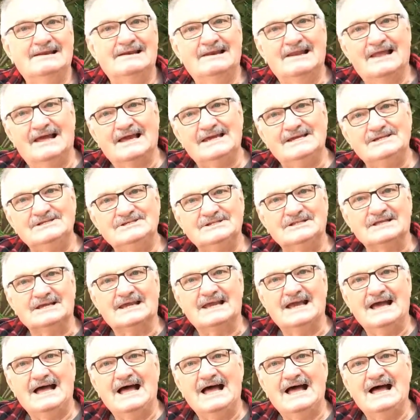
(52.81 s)
Luggage in the
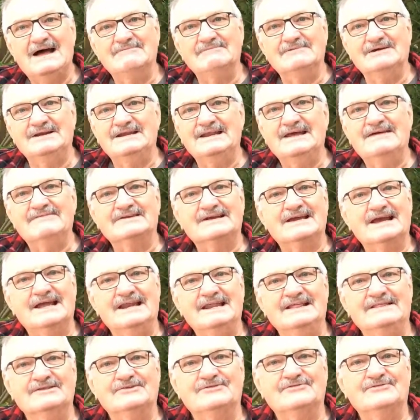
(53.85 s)
car and we're
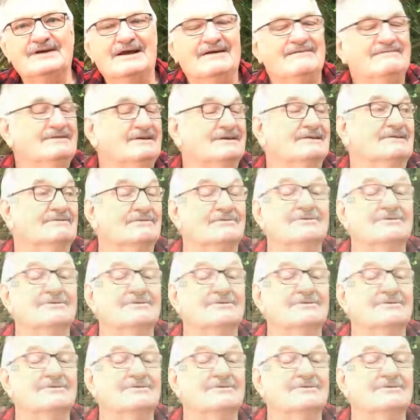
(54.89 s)
navigating the traffic and